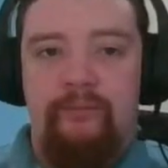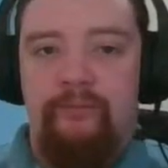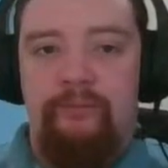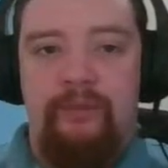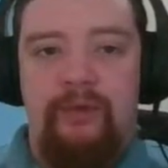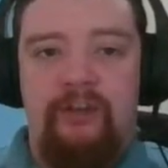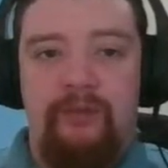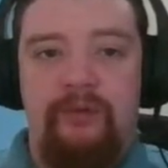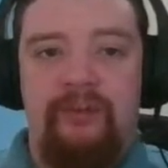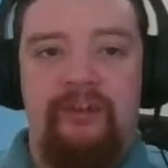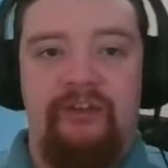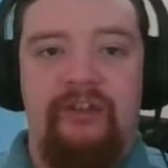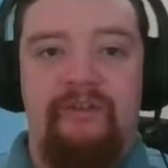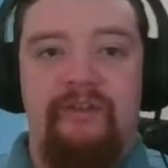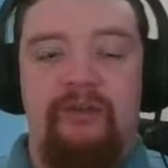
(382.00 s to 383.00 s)
bishop to
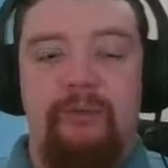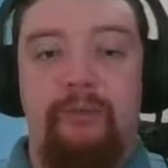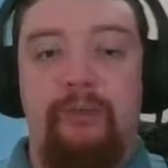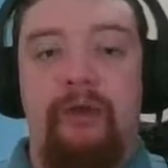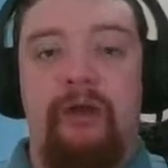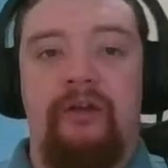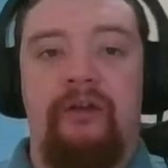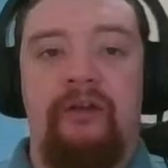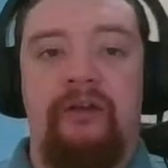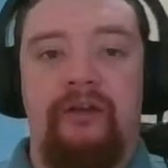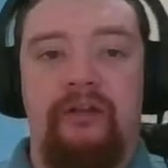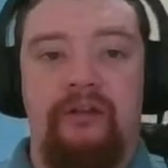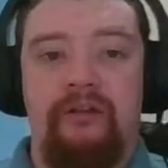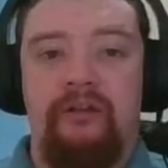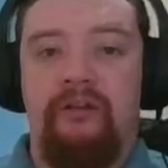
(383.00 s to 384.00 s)
d7 to block
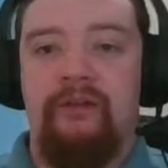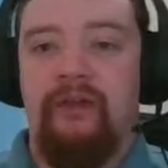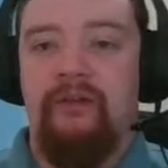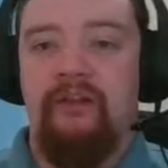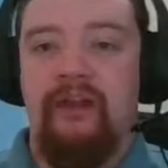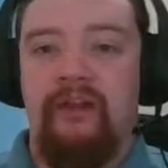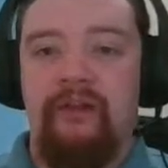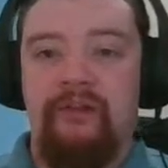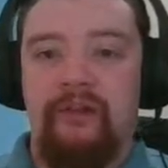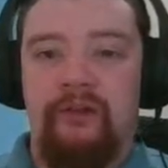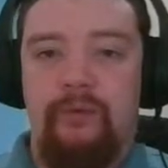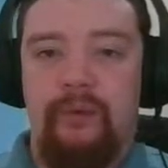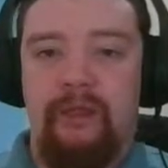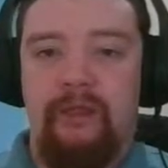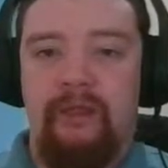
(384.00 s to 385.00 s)
the attack on the
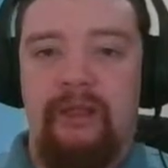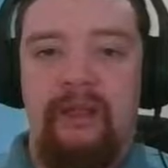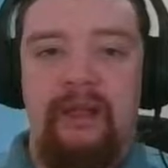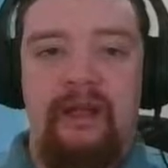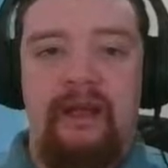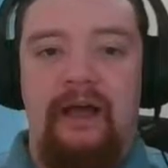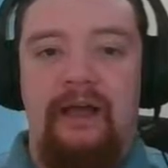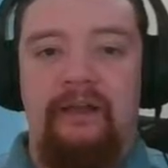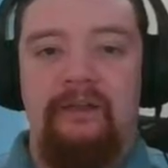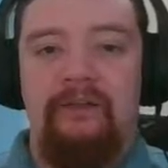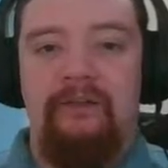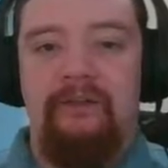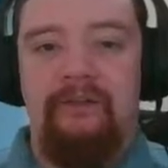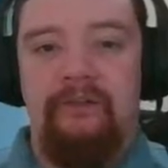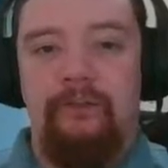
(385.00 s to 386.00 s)
queen,
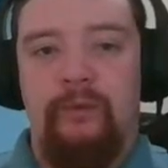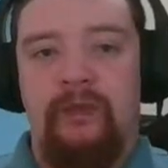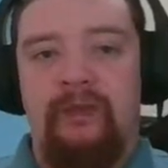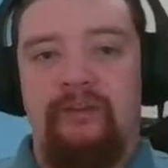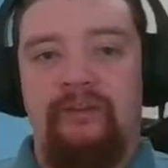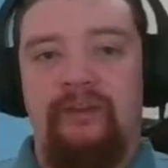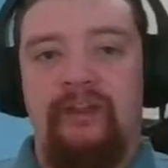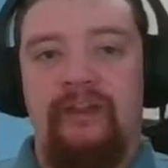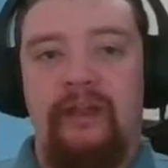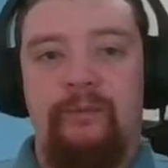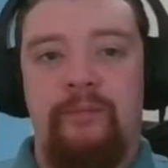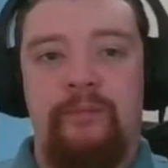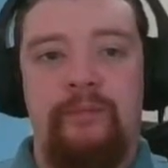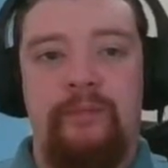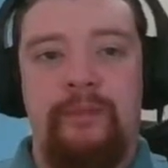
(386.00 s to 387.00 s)
and we could see that
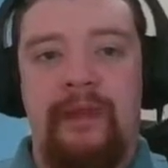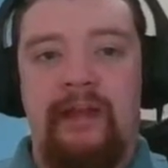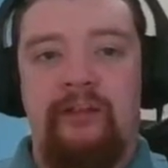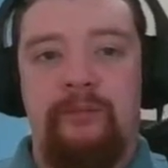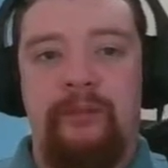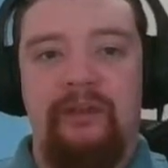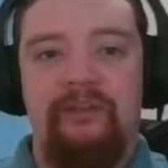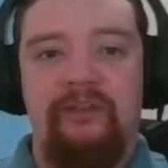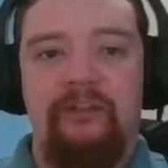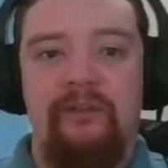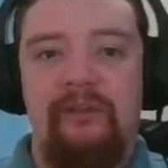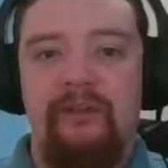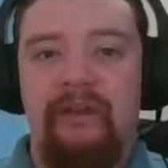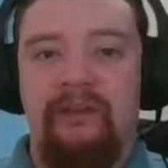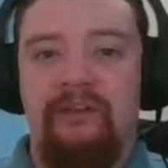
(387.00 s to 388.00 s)
black's pieces are
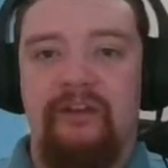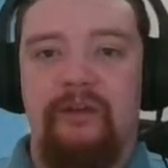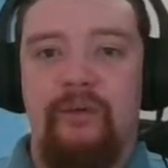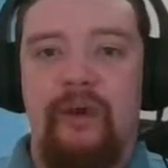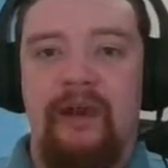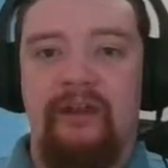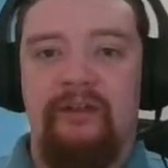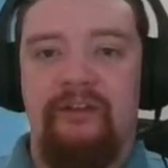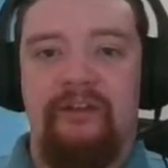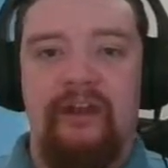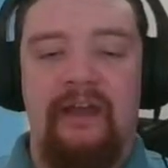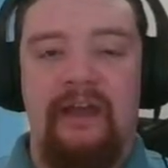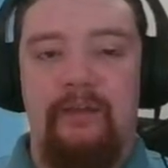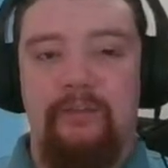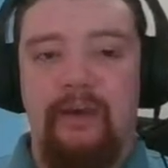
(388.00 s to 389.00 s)
already quite
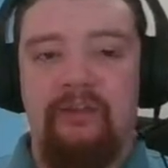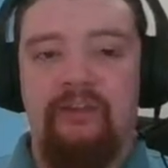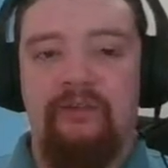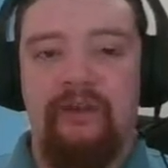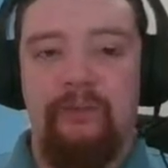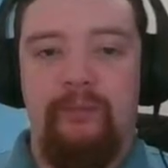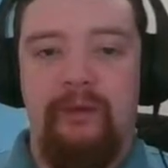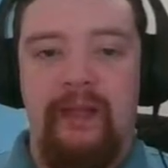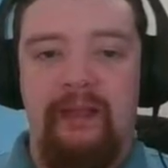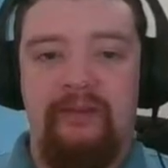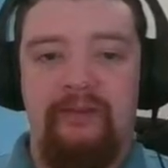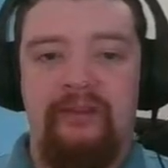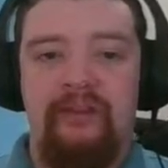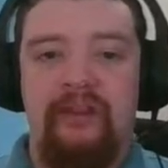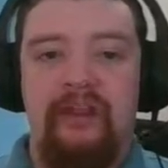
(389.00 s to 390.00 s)
passively
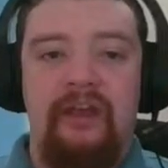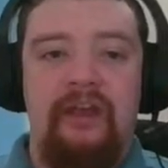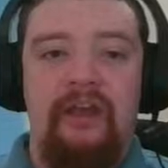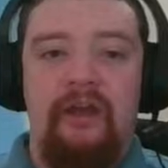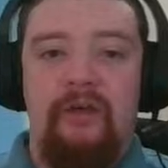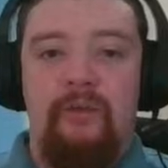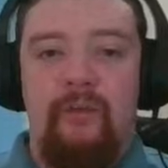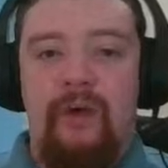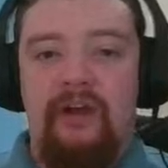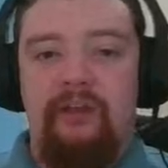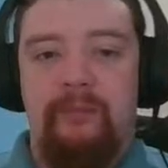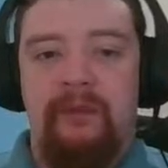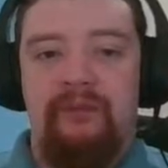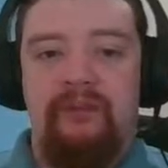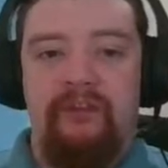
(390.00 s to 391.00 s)
placed, white's
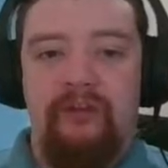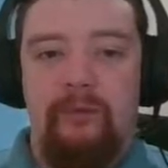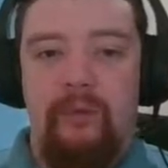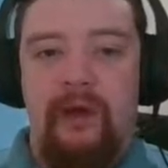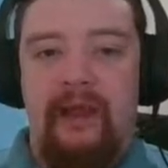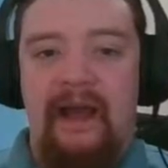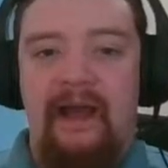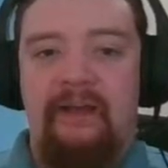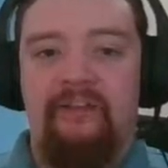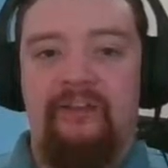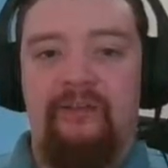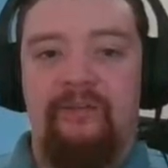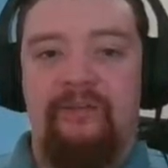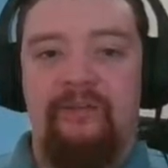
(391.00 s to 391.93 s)
pieces are quite active,